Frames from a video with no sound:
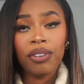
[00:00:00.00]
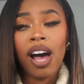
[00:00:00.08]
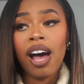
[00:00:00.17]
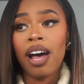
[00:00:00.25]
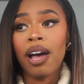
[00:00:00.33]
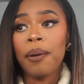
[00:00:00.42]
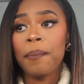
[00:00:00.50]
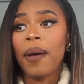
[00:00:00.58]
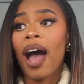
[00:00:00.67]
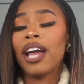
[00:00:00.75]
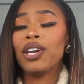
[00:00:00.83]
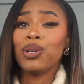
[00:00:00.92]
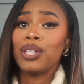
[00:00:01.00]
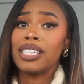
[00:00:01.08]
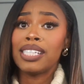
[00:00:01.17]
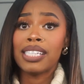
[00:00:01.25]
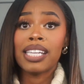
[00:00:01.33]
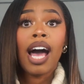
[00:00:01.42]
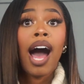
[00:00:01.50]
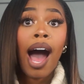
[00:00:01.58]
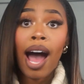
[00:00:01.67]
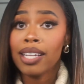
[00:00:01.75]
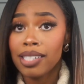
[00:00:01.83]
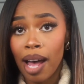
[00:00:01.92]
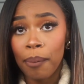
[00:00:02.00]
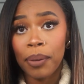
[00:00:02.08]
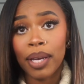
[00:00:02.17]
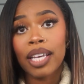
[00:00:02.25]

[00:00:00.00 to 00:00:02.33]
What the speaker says: I know this is a hot topic,